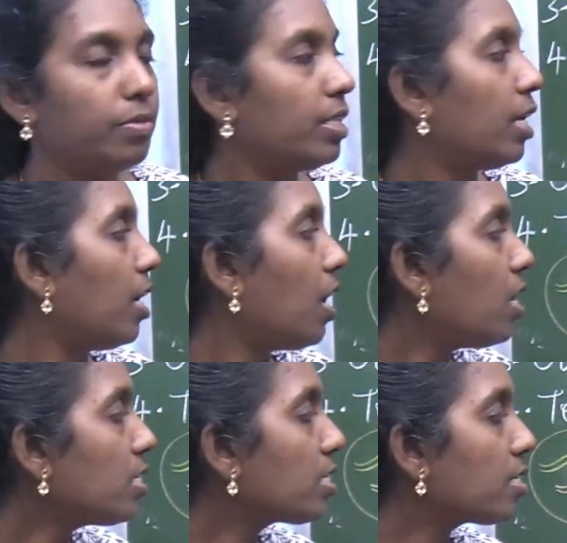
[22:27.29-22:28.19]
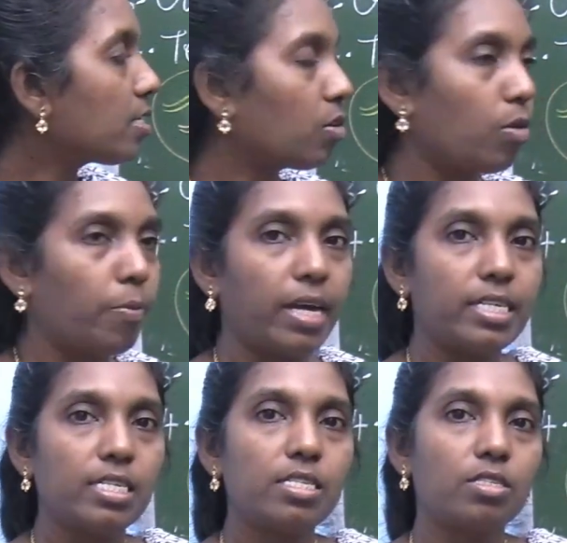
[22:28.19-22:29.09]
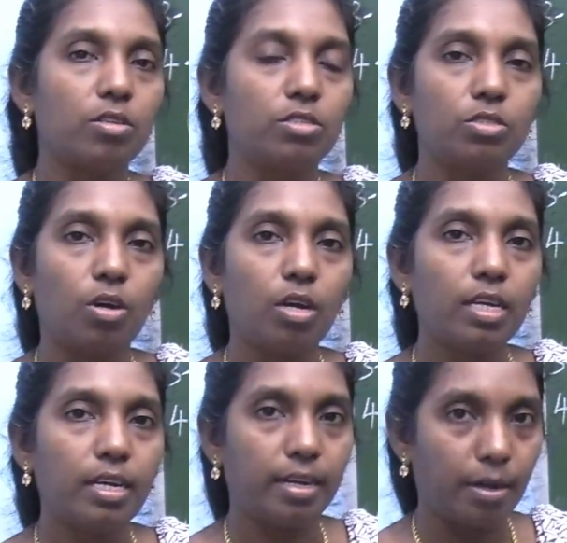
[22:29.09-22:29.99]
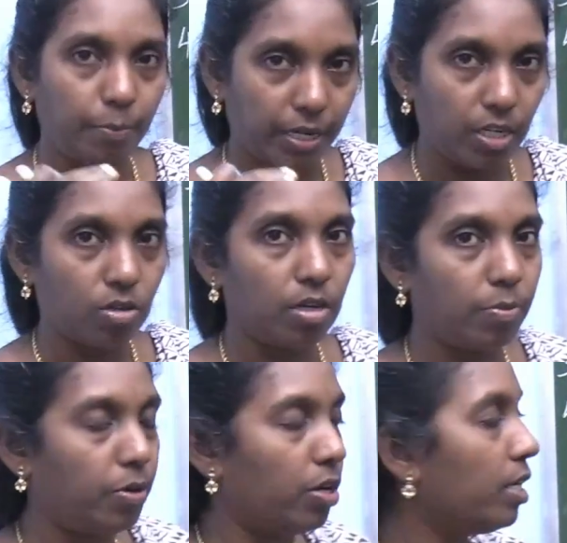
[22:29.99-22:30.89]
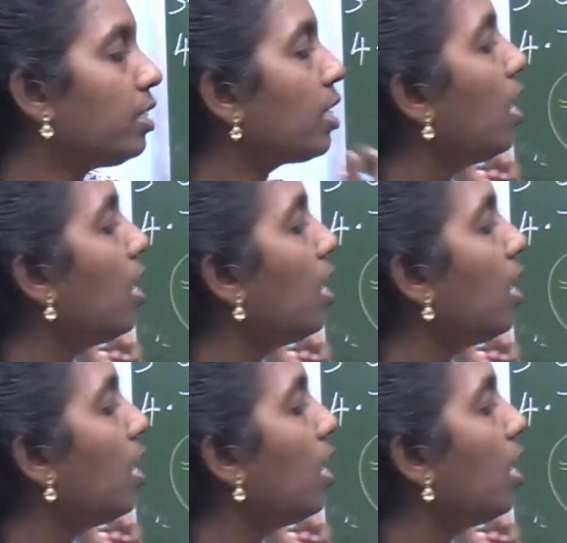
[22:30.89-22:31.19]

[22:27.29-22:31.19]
The non-sister chromatids are joined at a particular point.